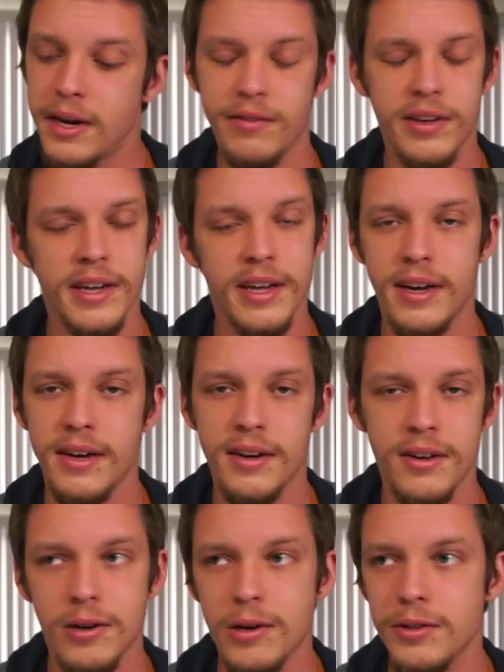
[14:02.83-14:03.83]
I'm not even getting
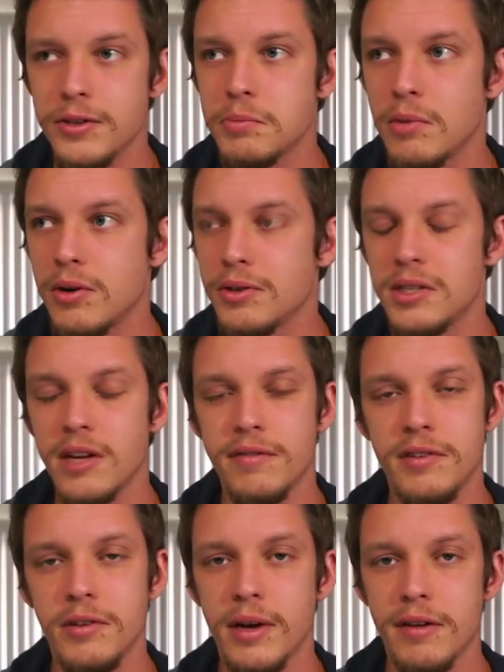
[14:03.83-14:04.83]
into all the small
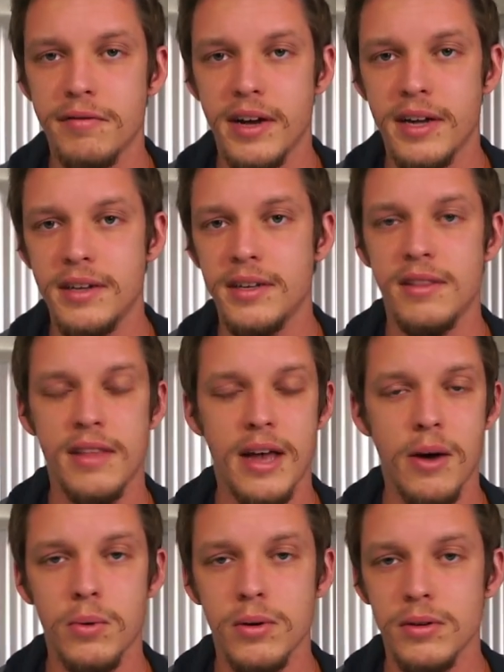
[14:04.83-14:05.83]
stuff you might find in
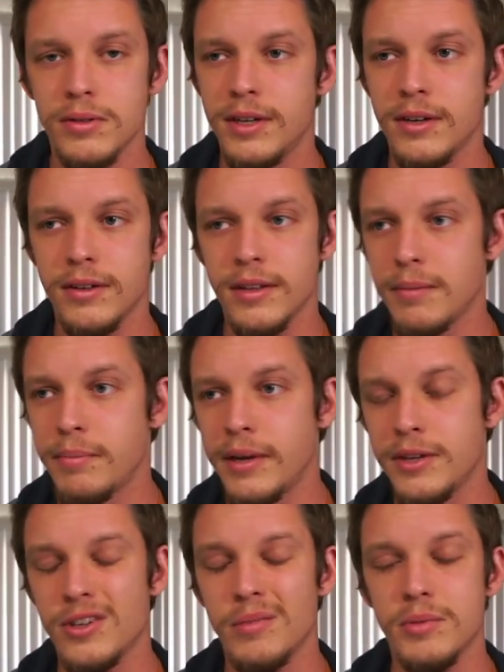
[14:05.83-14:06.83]
that world, you know, like
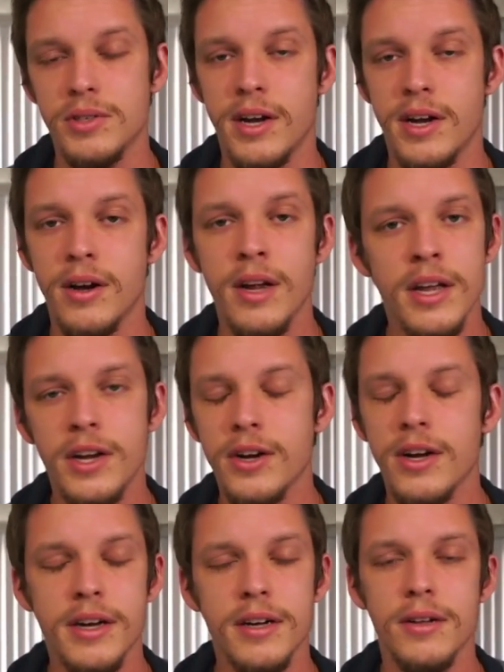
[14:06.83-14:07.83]
bass drum, snare.
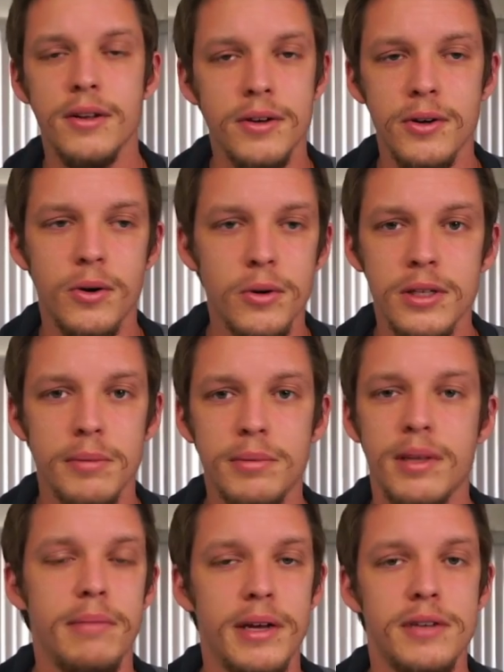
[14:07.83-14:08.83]
You're not gonna learn to only
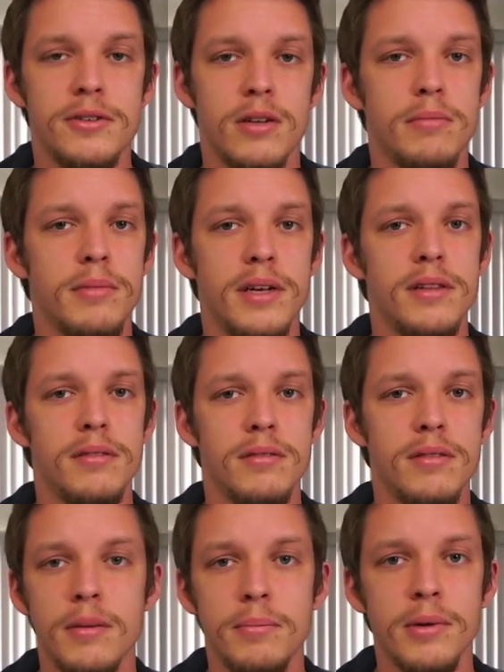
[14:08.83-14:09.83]
play bass drum
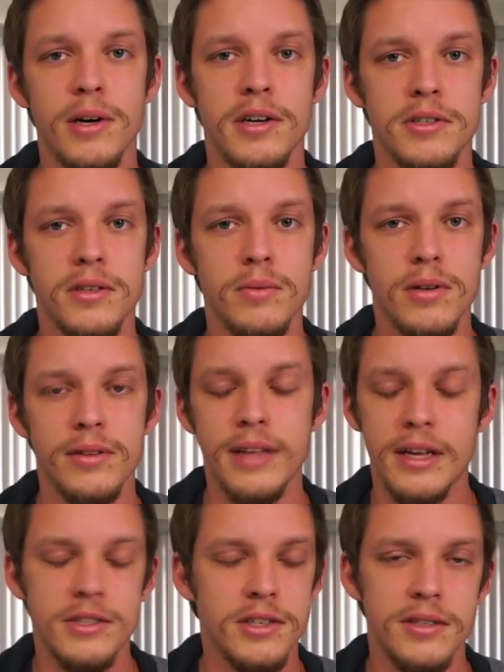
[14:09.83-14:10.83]
in the percussion
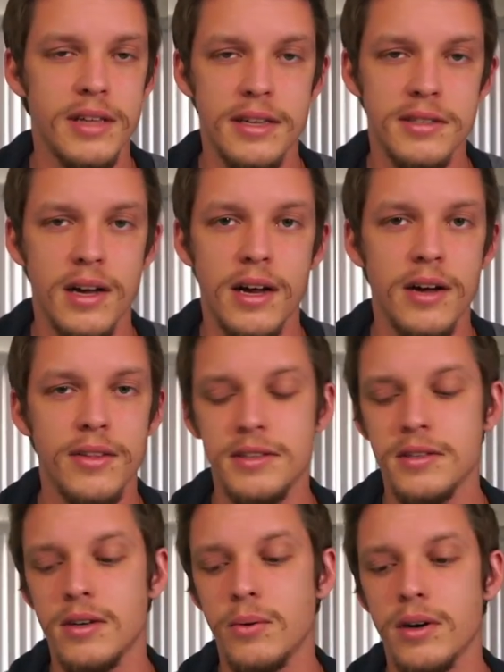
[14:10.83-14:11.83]
world. That's just that's not how
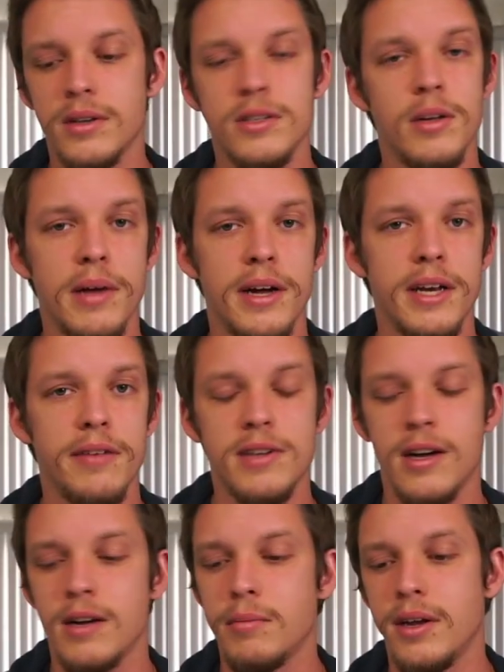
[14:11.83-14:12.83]
that's gonna work. So I'm not gonna
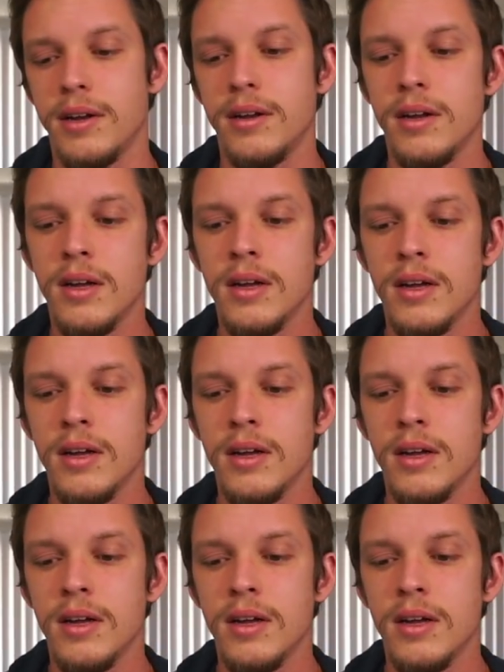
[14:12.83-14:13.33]
even talk about it.